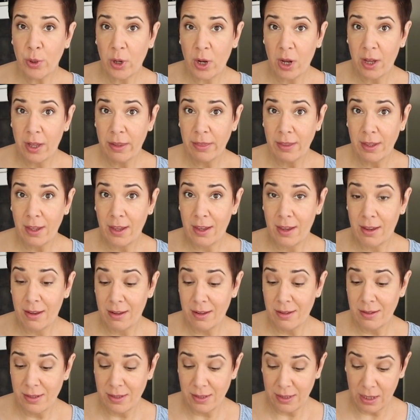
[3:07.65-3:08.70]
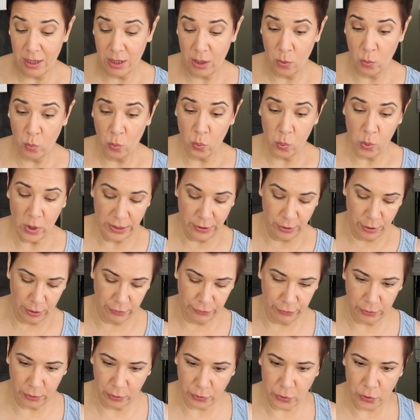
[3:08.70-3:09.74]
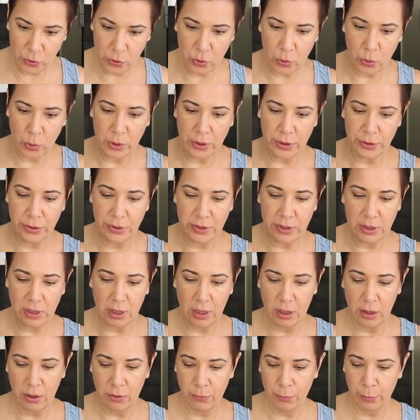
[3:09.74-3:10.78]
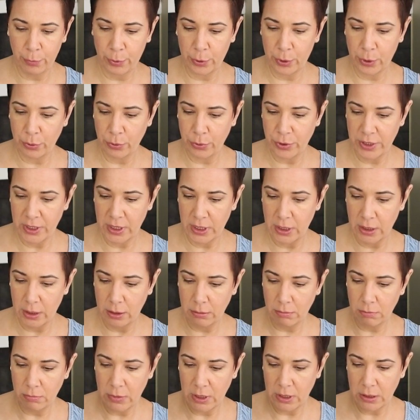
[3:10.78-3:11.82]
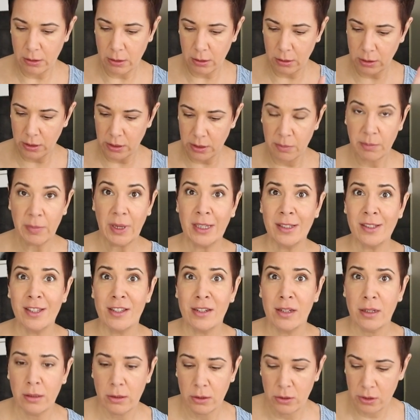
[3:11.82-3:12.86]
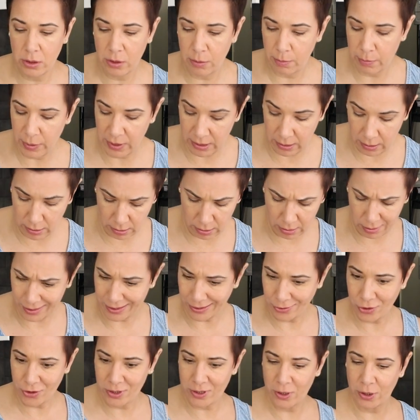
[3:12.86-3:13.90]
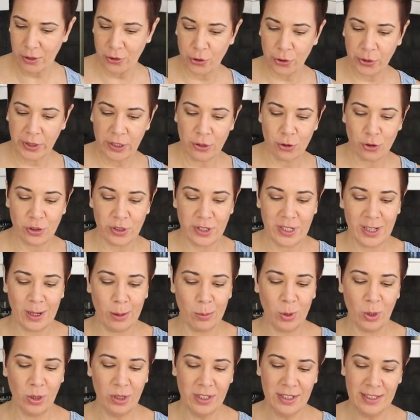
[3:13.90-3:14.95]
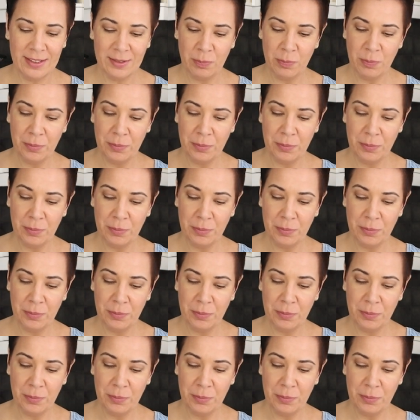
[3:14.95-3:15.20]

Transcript: broth is a wonderful source of protein, as long as it makes it into the bin and not just on your kitchen table.